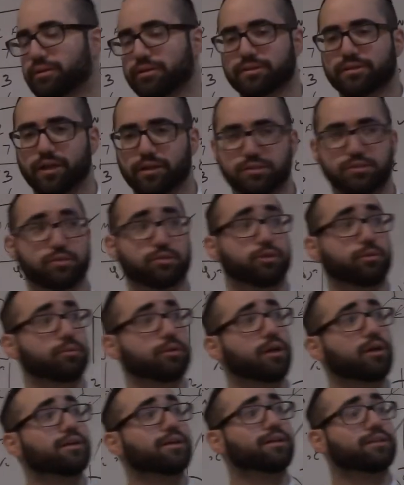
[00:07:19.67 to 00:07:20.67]
It's not
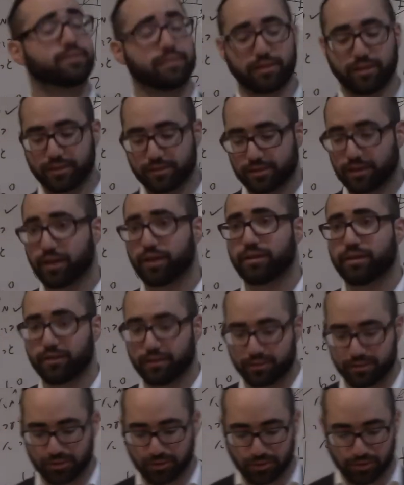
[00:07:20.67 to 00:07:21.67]
isur it is an
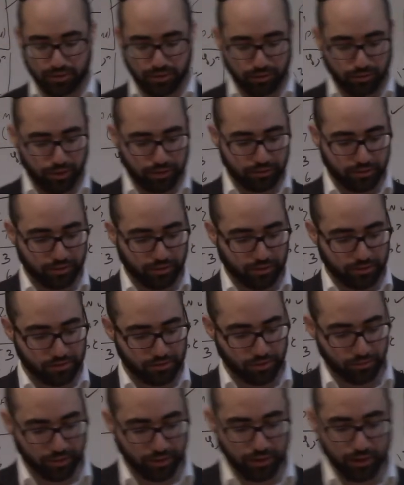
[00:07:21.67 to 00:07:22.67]
isur doraita to
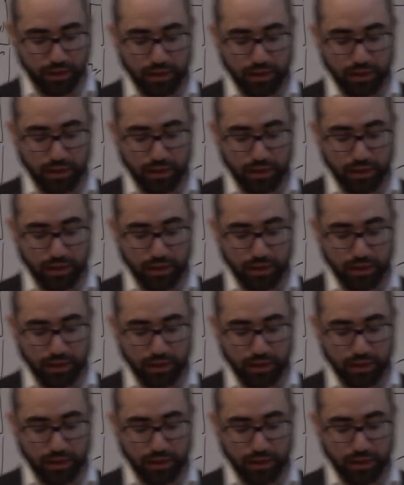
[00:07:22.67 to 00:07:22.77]
consume it.